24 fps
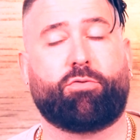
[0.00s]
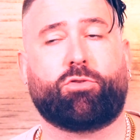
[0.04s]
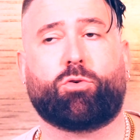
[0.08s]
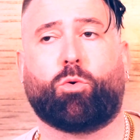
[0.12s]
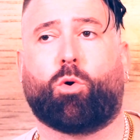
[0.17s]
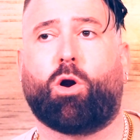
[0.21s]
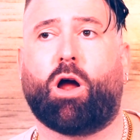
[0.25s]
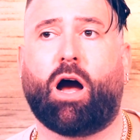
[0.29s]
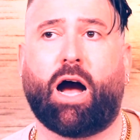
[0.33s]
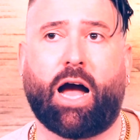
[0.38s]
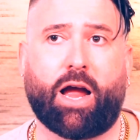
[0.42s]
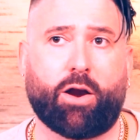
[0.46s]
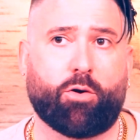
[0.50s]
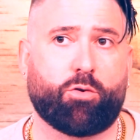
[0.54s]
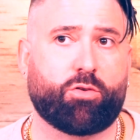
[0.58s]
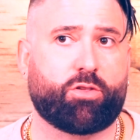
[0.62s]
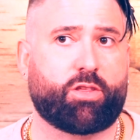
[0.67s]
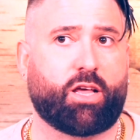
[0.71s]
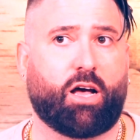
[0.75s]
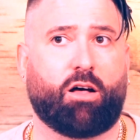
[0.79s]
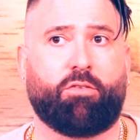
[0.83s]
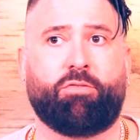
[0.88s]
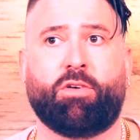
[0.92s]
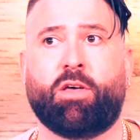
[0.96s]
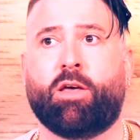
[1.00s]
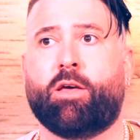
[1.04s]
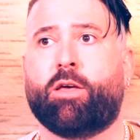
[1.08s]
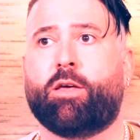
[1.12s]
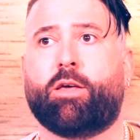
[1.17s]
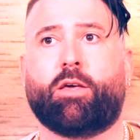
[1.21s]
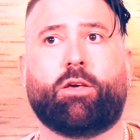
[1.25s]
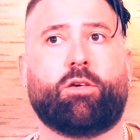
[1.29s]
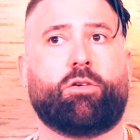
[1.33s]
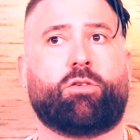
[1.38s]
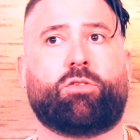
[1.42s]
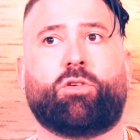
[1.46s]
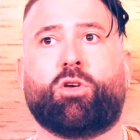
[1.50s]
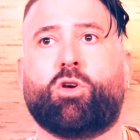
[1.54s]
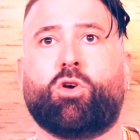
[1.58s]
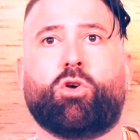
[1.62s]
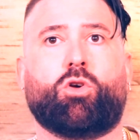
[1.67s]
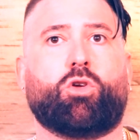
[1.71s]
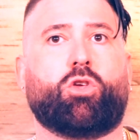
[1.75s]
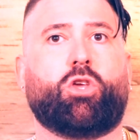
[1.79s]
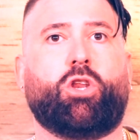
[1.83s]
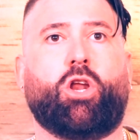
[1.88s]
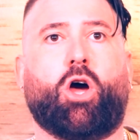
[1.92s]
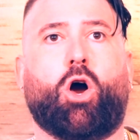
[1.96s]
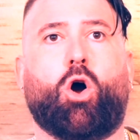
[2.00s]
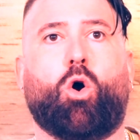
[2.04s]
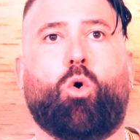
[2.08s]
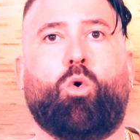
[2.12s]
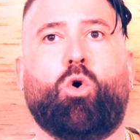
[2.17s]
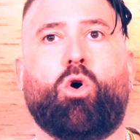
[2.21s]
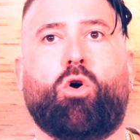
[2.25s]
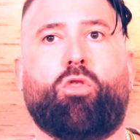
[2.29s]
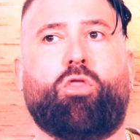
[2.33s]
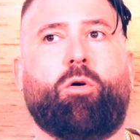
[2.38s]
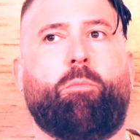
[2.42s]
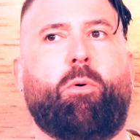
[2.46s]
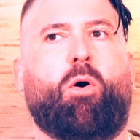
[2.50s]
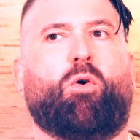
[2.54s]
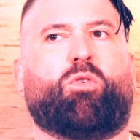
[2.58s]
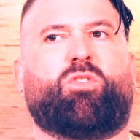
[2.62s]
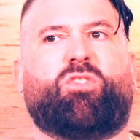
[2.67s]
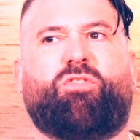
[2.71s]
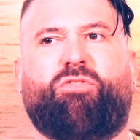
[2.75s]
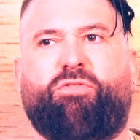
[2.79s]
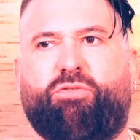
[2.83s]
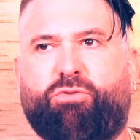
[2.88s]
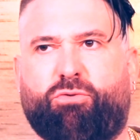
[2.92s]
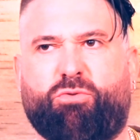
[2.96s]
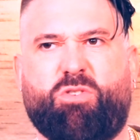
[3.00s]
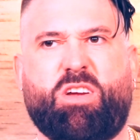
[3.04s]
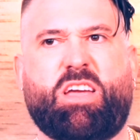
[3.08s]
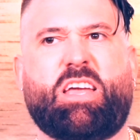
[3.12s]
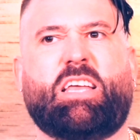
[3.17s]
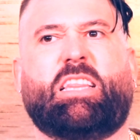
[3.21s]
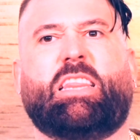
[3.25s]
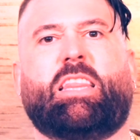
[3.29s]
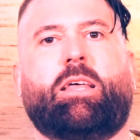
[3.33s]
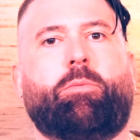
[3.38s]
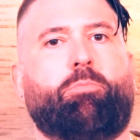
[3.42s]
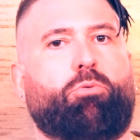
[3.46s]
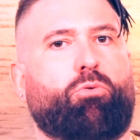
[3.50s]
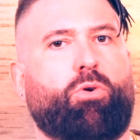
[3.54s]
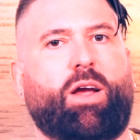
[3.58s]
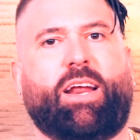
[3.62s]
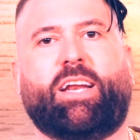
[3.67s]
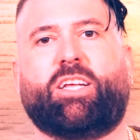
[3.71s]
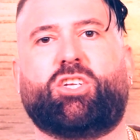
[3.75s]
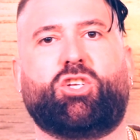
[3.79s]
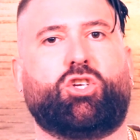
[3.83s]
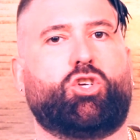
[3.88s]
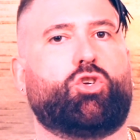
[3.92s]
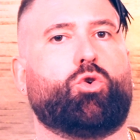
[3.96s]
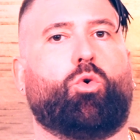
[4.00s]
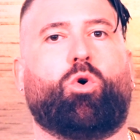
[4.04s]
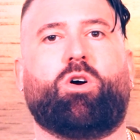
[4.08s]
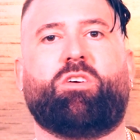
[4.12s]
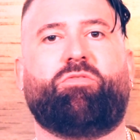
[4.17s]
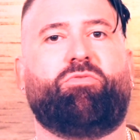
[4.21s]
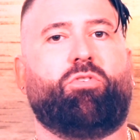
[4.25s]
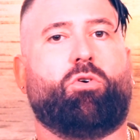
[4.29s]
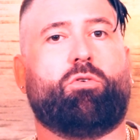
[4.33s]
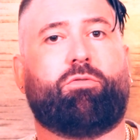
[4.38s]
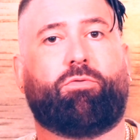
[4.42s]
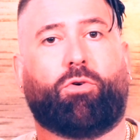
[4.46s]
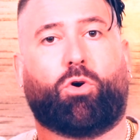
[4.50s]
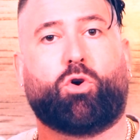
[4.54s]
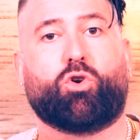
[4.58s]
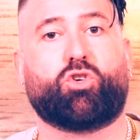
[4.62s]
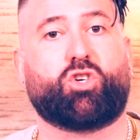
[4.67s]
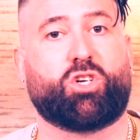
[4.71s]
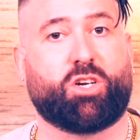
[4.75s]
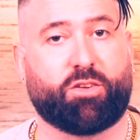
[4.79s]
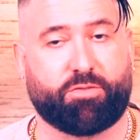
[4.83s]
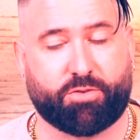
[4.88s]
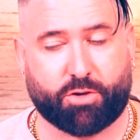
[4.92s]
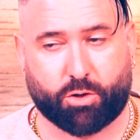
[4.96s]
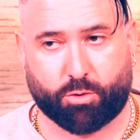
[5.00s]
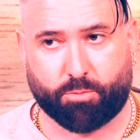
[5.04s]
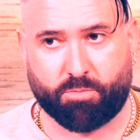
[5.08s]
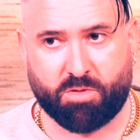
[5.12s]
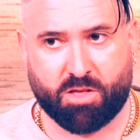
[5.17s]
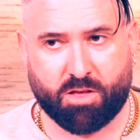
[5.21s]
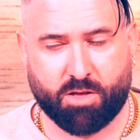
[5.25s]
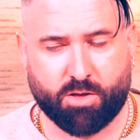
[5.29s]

So our higher self is, the most free, liberated, joyful version of you.